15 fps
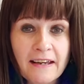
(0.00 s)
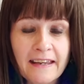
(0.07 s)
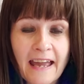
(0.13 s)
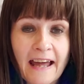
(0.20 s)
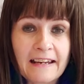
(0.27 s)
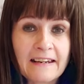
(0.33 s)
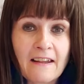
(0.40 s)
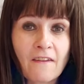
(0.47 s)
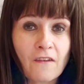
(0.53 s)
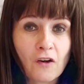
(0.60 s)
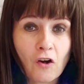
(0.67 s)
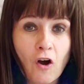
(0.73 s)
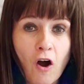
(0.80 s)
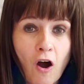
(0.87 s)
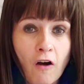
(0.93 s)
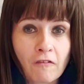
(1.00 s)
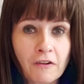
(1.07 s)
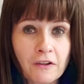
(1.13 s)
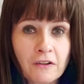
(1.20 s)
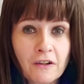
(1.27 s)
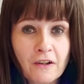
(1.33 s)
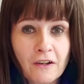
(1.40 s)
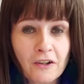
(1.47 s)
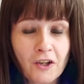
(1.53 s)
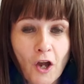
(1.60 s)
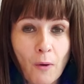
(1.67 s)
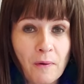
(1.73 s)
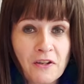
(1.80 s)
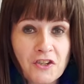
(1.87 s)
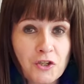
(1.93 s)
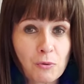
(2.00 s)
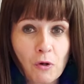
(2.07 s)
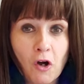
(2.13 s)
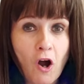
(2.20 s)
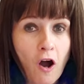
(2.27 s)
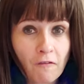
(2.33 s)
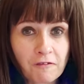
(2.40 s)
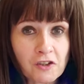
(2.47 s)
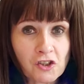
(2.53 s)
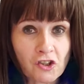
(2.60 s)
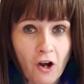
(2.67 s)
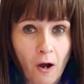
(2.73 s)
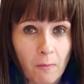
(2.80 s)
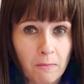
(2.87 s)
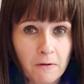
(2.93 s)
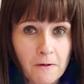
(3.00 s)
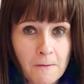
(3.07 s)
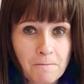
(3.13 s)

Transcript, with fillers: getting in the car and going to a coffee shop